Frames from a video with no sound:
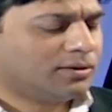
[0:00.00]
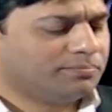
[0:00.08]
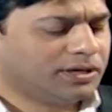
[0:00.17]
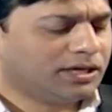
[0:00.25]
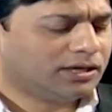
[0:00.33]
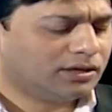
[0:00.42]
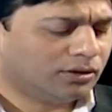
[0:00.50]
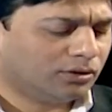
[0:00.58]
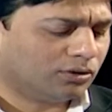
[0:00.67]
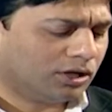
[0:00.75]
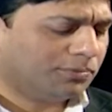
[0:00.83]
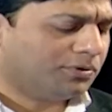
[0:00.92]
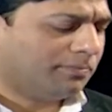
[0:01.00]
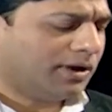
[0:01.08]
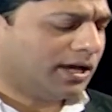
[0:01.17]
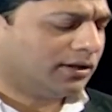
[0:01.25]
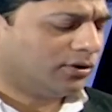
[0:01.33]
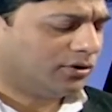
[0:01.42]
B, lollipop
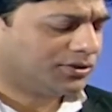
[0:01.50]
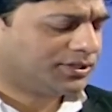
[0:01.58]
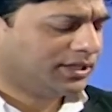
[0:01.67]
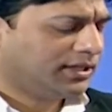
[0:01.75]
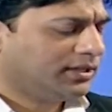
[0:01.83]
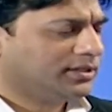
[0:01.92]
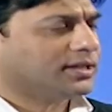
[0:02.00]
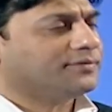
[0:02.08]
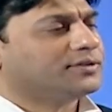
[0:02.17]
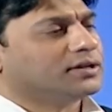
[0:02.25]
man, or C, safety